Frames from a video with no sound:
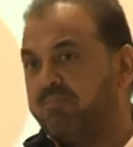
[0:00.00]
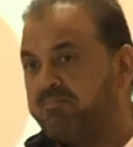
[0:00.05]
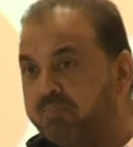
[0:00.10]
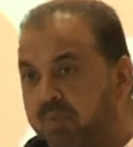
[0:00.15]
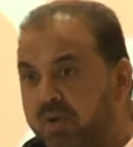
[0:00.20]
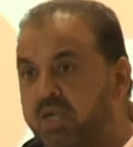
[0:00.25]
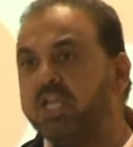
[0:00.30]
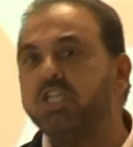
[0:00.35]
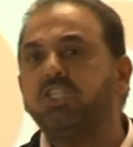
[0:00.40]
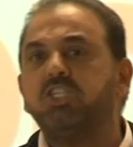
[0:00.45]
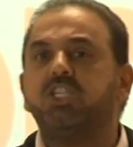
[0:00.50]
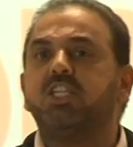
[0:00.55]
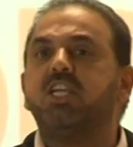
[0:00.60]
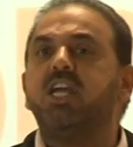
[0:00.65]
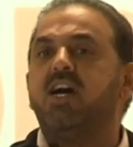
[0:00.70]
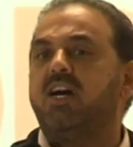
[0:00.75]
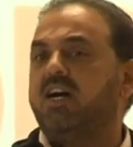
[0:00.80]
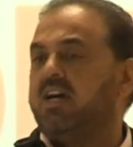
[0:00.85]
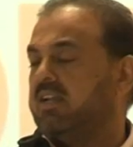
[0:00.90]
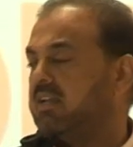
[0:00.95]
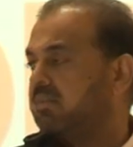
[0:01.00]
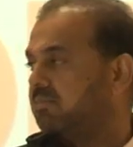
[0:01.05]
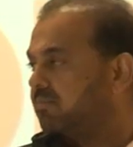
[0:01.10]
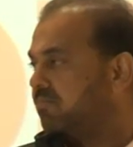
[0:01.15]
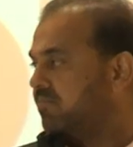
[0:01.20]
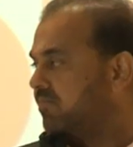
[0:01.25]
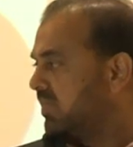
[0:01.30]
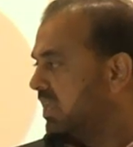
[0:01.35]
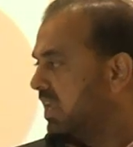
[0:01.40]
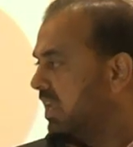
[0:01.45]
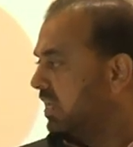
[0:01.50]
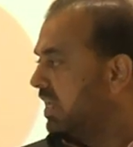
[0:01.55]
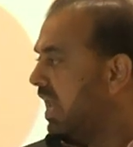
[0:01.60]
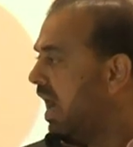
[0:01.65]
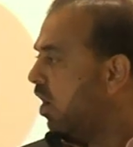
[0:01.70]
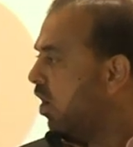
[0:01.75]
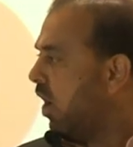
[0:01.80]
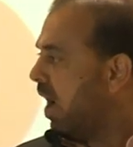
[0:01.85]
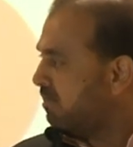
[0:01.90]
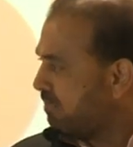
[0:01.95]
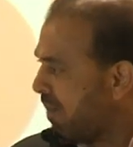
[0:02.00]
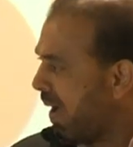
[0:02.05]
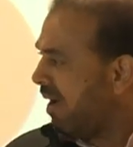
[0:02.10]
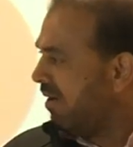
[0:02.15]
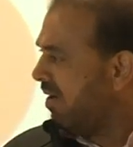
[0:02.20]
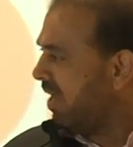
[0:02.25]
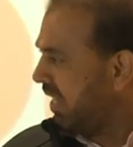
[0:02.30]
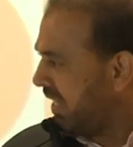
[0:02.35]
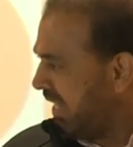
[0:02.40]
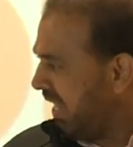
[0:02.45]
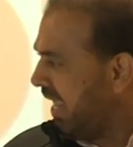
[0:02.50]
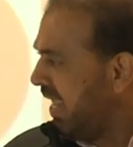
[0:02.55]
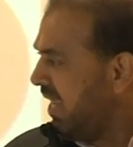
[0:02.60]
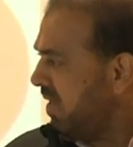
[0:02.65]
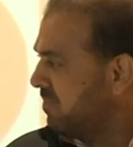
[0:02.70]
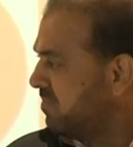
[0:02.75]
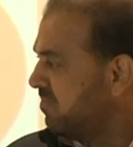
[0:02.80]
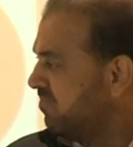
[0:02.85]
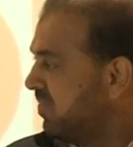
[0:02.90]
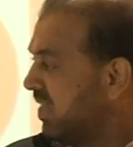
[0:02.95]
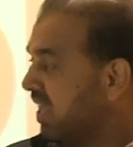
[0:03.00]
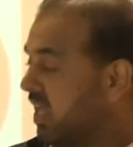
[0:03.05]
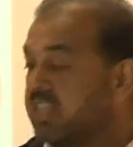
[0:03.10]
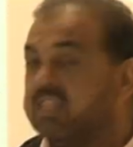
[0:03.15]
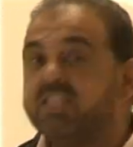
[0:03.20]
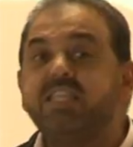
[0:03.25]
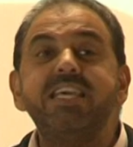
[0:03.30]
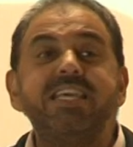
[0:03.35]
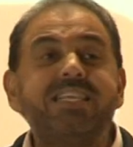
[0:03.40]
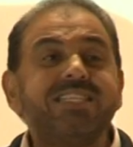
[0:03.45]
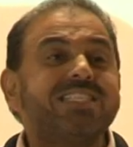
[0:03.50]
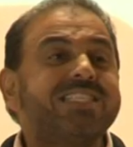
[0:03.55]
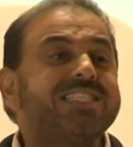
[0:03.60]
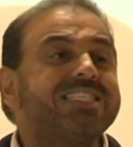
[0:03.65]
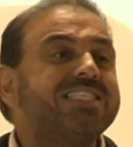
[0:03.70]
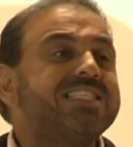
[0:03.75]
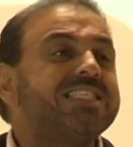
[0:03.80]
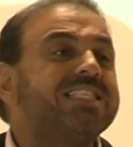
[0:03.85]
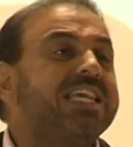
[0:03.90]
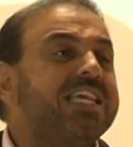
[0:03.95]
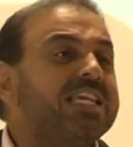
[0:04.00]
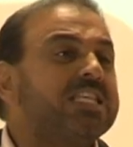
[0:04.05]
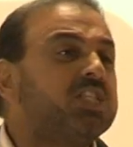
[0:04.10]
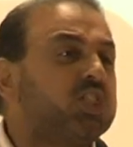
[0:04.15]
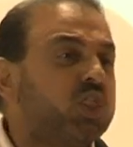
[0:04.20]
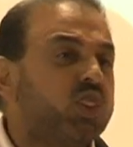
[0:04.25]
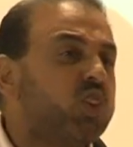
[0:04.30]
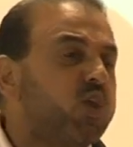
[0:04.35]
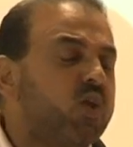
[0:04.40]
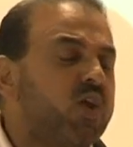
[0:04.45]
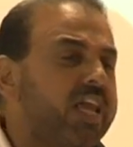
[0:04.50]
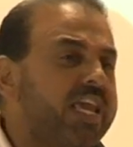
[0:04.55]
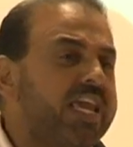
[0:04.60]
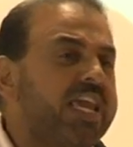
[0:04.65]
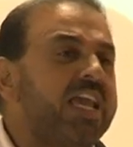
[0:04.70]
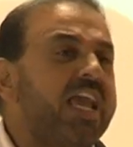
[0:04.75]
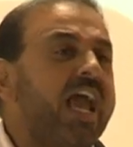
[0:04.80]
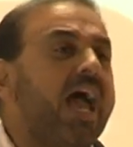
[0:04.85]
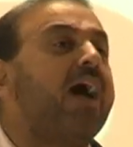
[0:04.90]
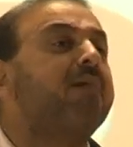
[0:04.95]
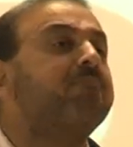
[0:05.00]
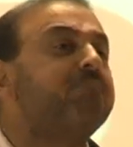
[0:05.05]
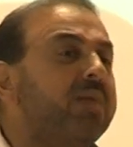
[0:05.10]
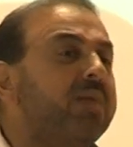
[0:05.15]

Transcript: Buddhist girl. Now, apparently, these three have